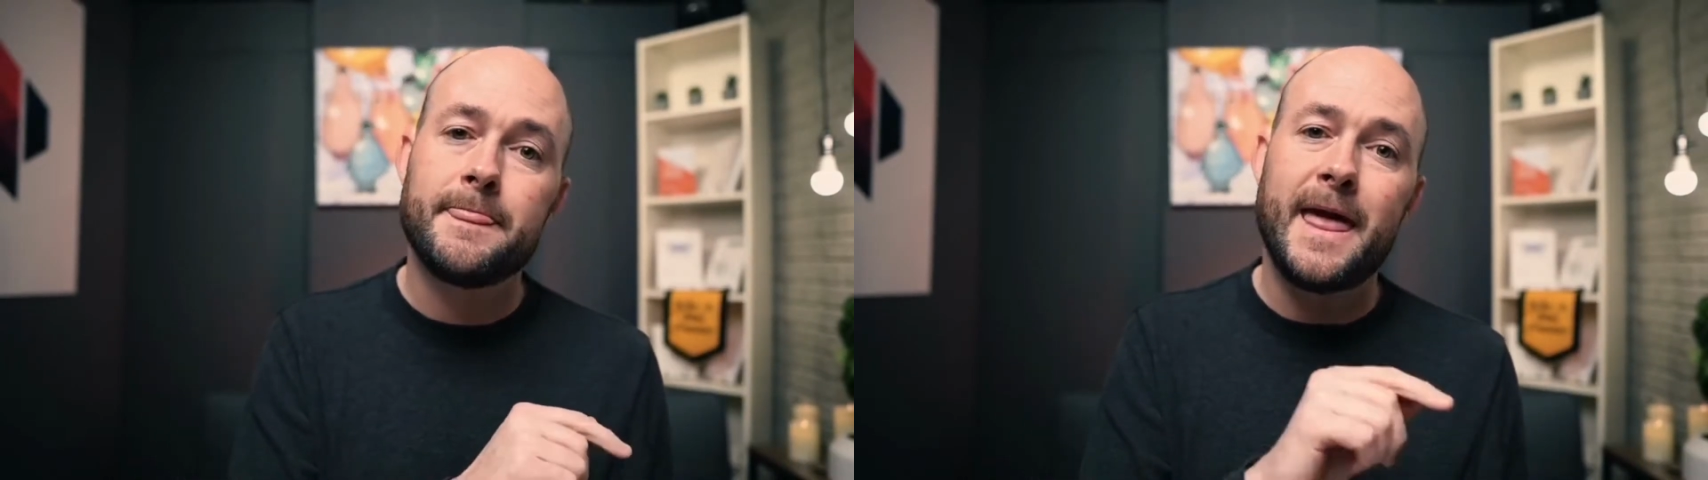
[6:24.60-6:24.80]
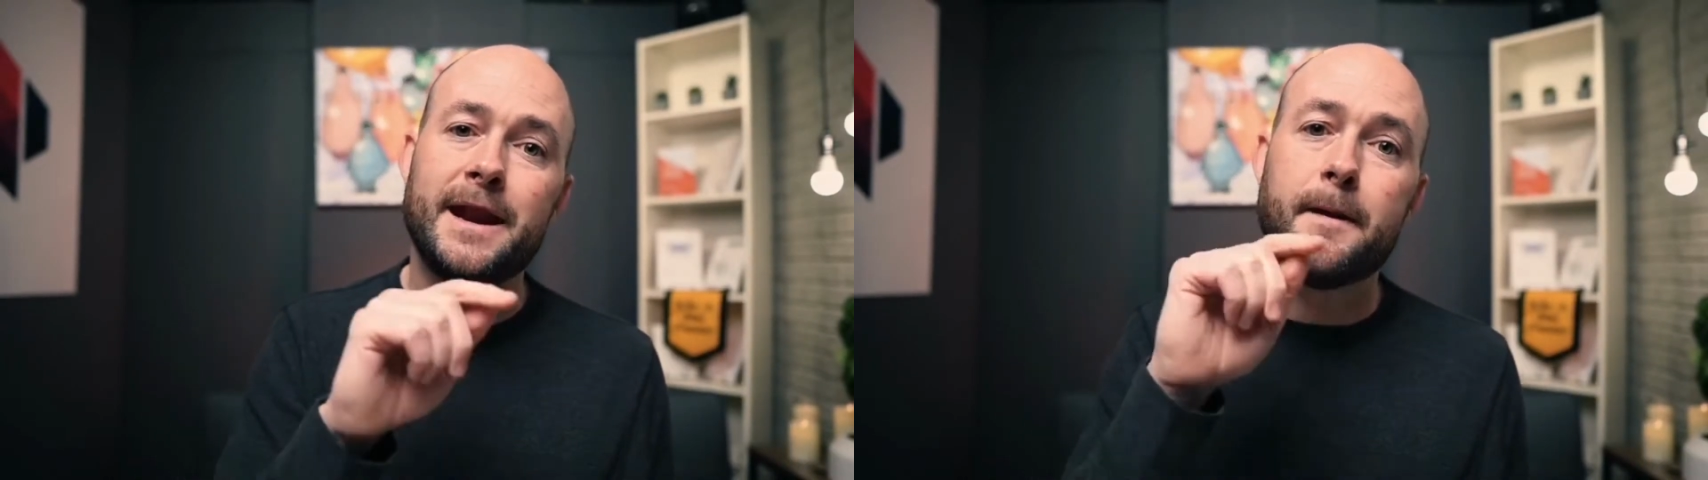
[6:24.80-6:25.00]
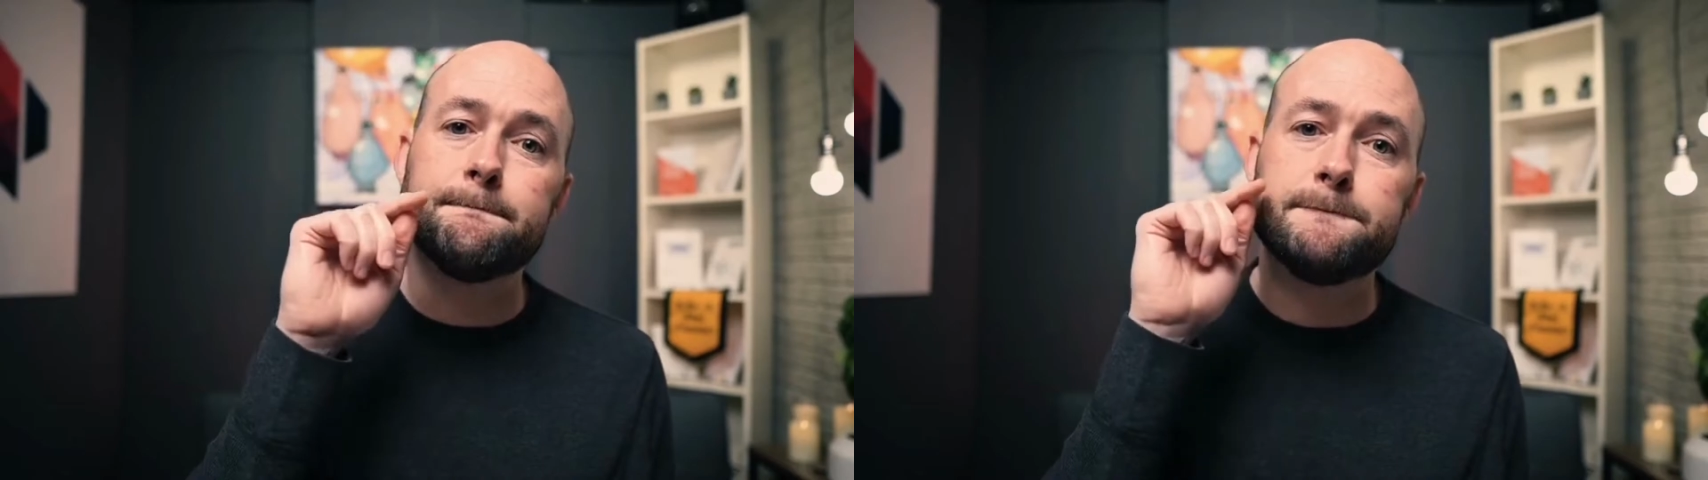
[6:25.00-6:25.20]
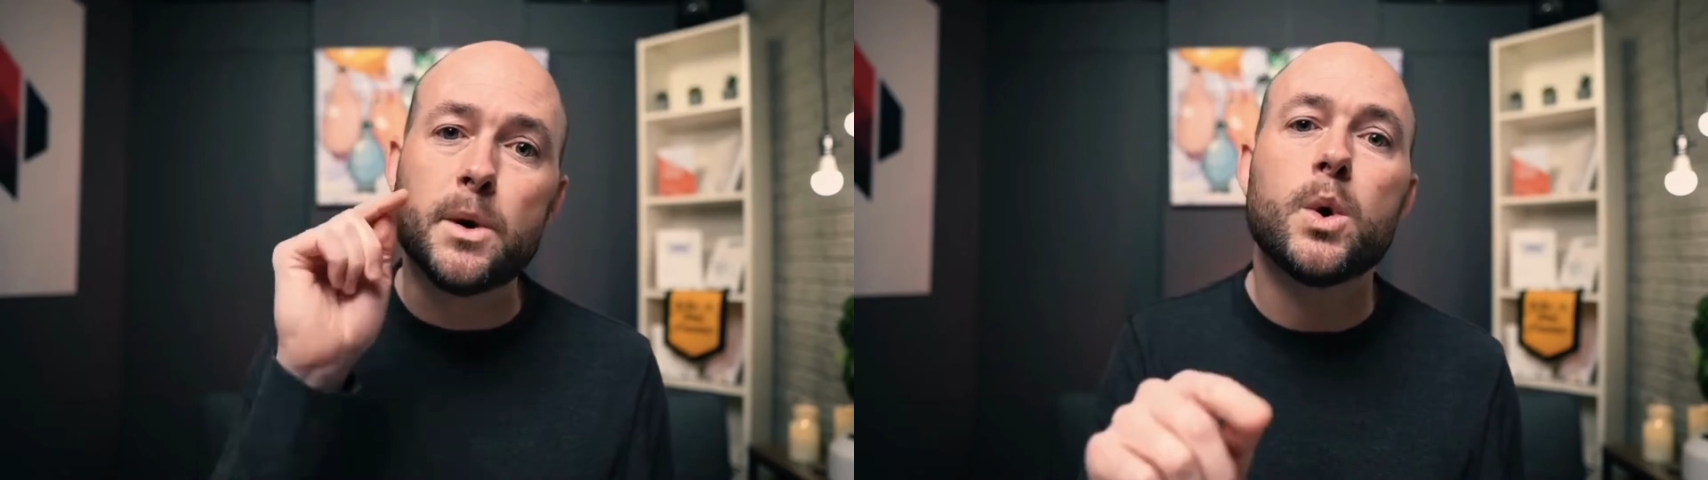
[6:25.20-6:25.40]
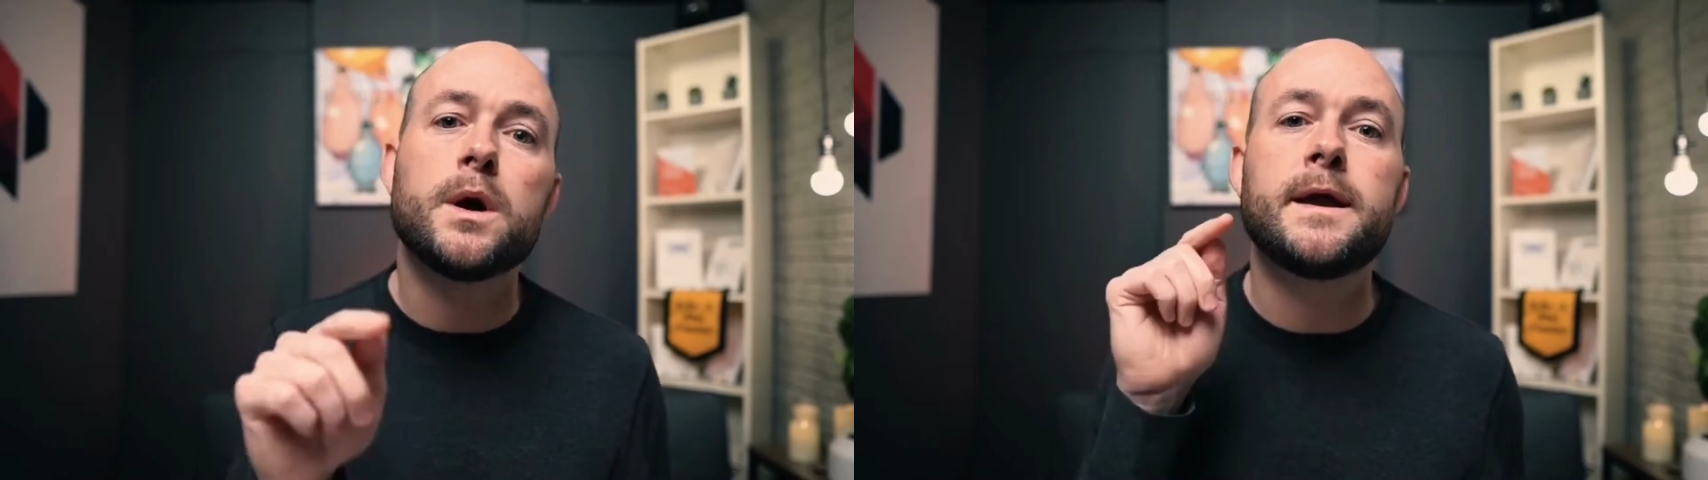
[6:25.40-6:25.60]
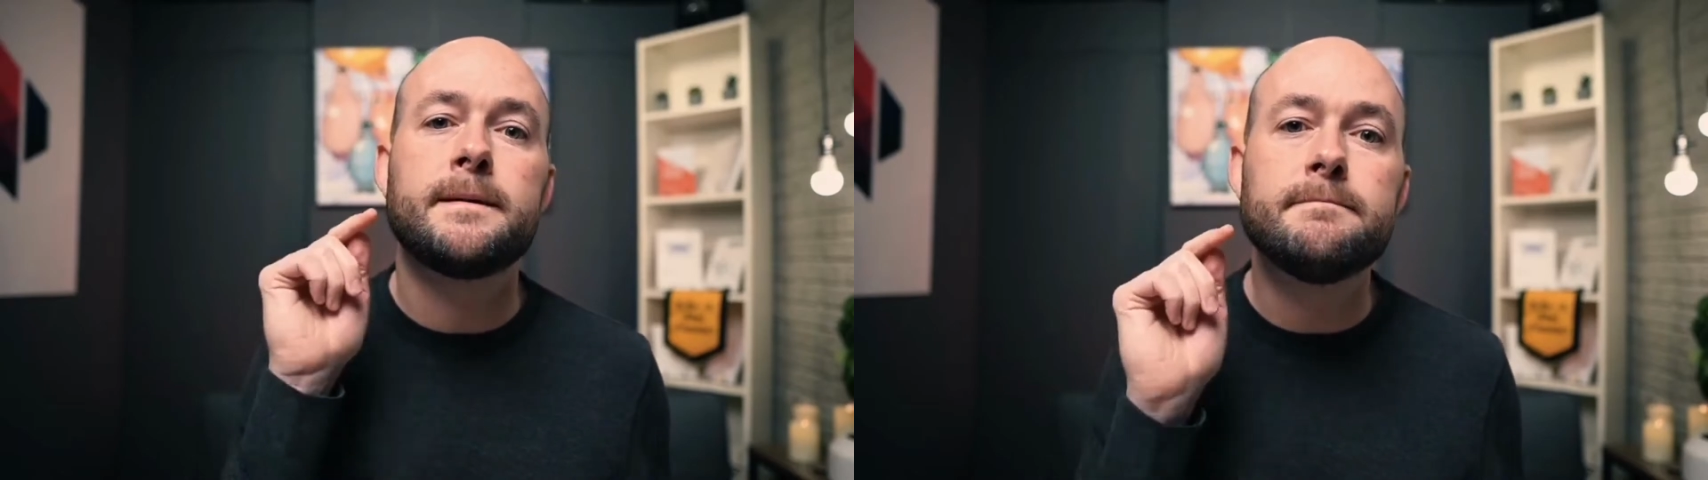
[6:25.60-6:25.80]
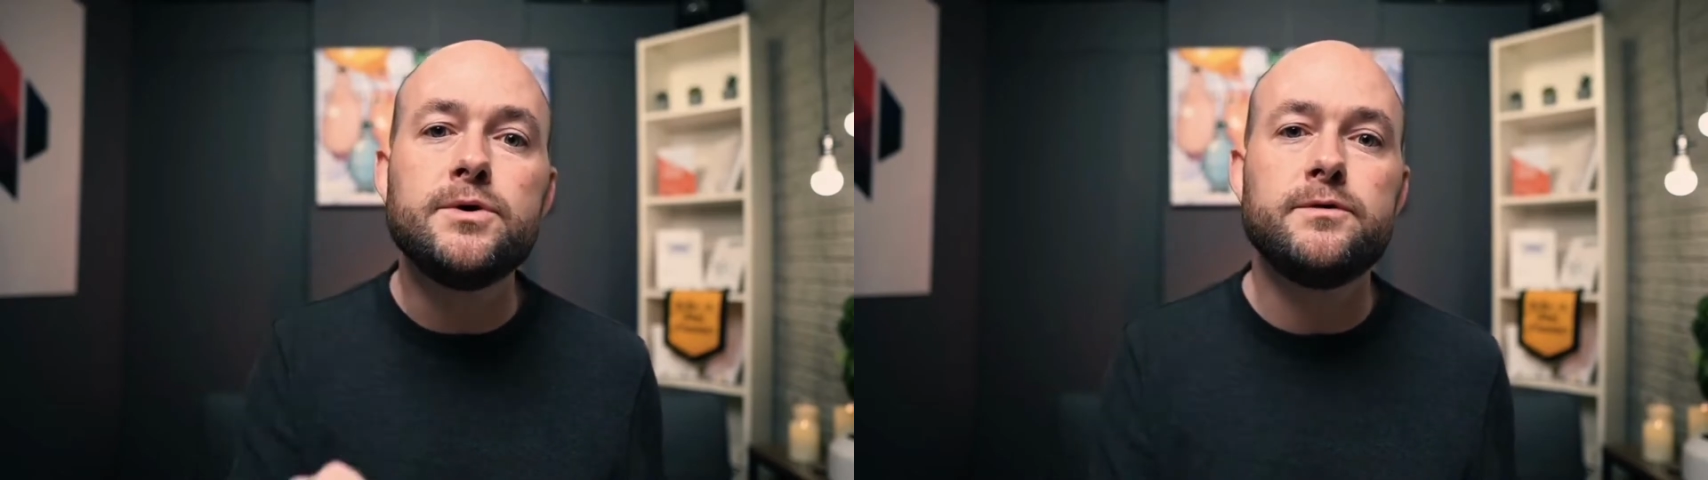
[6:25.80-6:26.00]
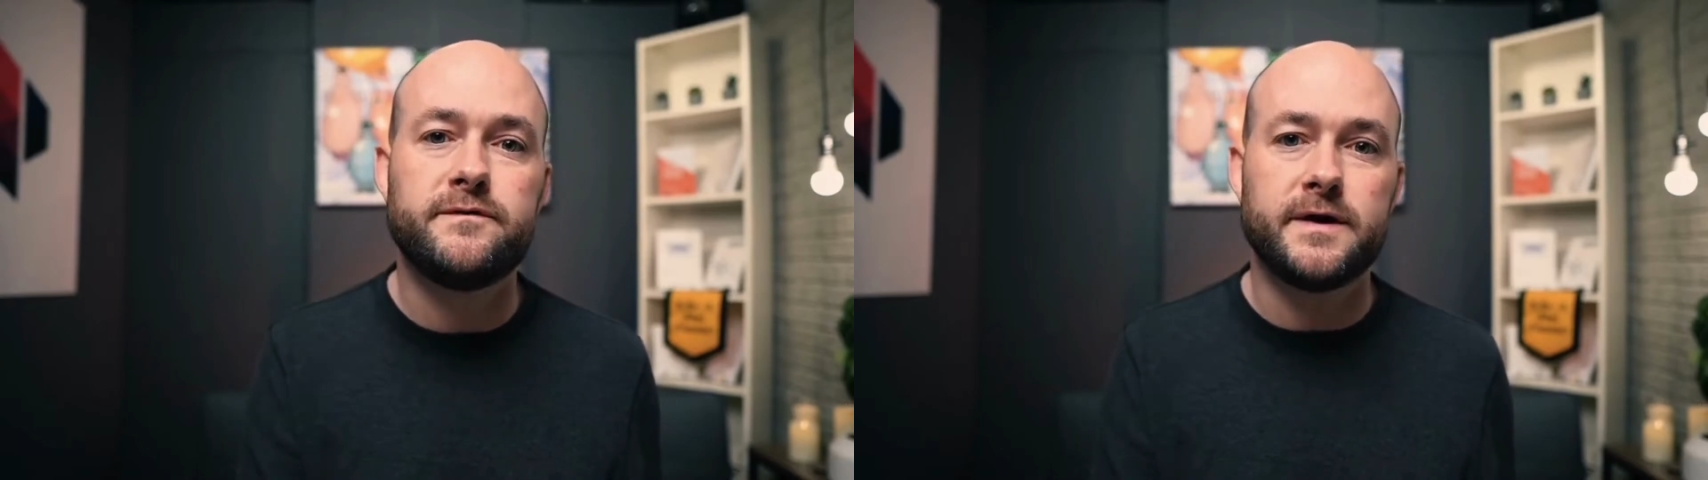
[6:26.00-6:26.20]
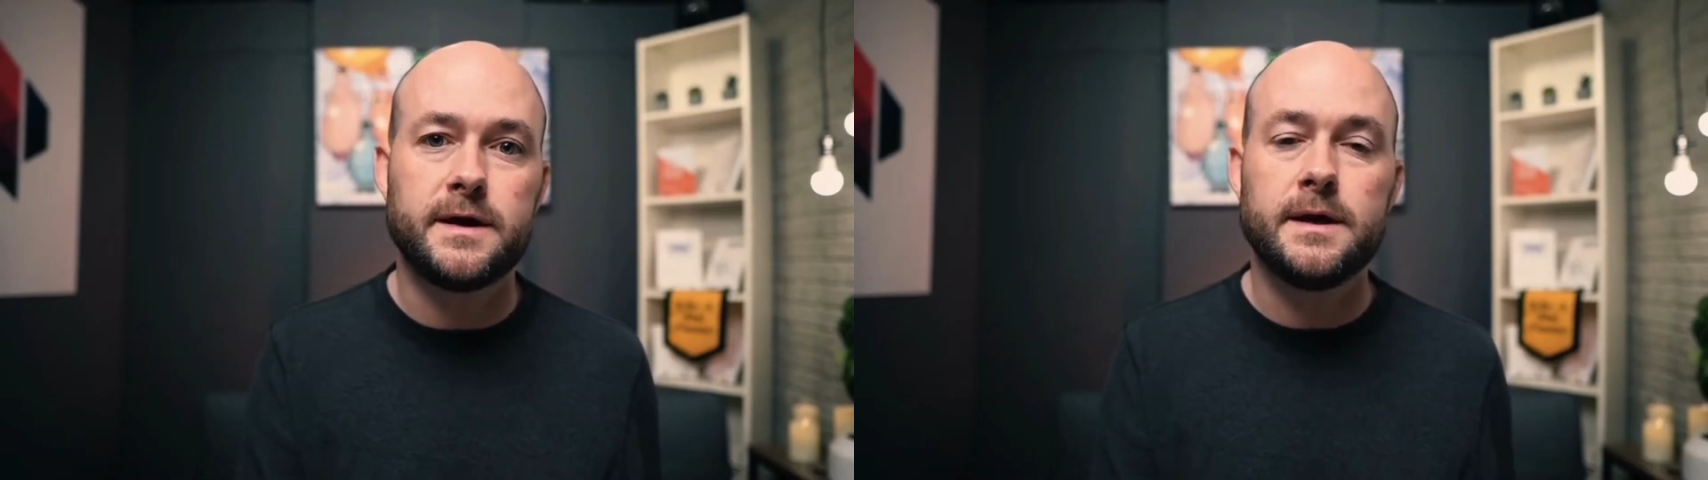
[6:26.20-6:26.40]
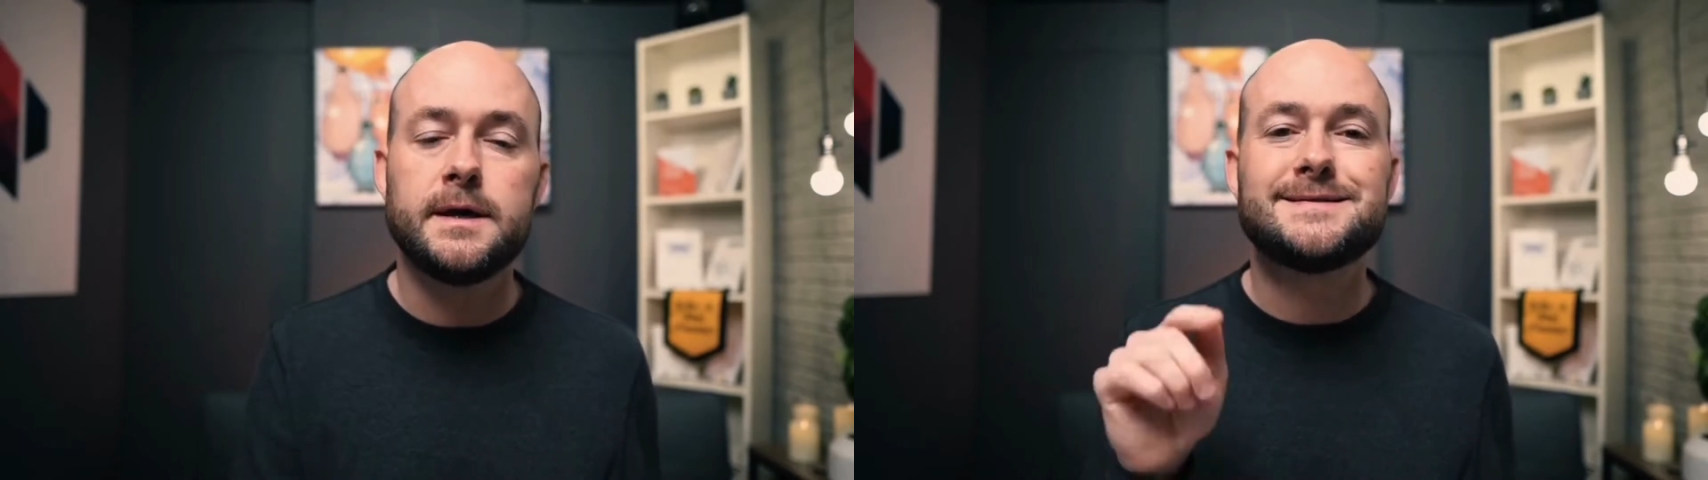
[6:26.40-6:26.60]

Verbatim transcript: And a boring movie